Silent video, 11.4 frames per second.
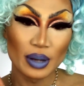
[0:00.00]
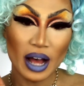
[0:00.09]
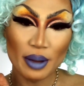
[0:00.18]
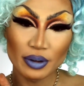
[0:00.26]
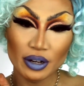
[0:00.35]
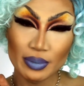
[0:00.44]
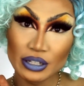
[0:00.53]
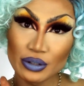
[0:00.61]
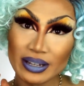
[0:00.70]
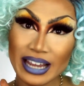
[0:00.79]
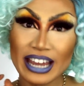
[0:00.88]
I'm gonna be
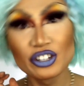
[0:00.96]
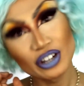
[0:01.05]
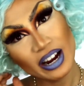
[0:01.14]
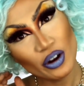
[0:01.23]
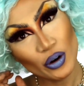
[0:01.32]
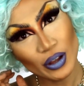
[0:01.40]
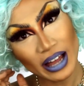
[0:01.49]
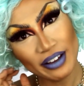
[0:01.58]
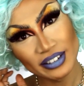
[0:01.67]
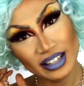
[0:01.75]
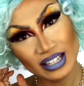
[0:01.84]
doing a drag haul
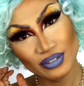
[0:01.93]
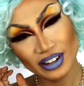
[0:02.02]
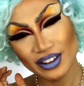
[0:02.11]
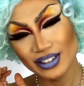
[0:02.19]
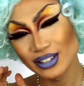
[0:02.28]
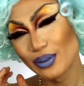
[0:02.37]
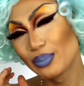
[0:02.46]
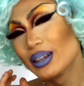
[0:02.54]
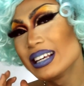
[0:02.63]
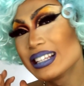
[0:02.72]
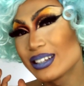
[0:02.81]
after this video, so
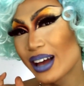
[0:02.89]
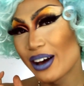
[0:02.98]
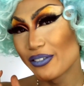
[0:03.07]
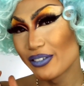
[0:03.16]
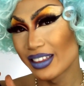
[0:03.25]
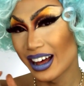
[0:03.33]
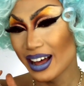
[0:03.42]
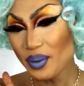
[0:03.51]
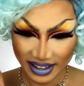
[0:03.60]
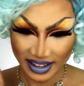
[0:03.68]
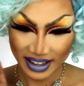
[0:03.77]
please look out for
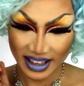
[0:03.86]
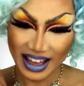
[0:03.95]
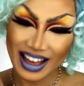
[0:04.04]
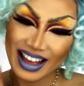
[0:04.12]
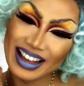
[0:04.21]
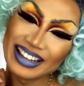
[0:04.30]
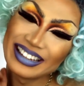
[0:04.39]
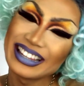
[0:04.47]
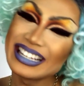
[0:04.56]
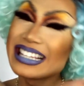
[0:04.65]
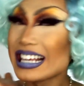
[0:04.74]
that. And
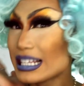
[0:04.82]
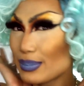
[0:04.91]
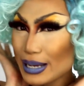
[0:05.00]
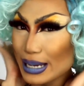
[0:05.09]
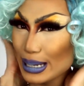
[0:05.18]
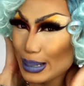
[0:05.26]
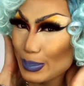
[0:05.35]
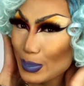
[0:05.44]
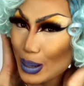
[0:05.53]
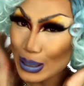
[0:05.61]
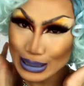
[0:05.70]
this has been
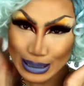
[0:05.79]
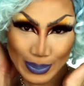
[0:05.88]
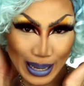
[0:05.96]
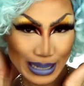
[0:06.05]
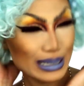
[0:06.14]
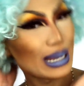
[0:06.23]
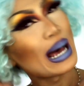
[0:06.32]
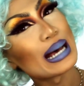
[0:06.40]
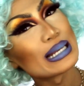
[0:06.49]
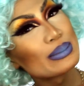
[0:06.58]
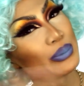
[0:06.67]
Marc Zapanta
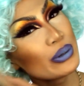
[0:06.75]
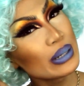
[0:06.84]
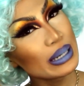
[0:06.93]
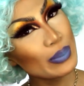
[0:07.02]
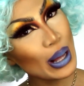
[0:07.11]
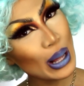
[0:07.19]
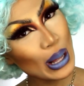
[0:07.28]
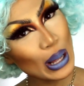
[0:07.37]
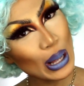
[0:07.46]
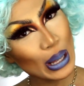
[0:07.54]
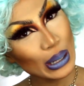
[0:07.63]
as Puki
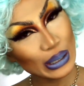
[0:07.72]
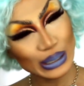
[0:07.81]
Mon.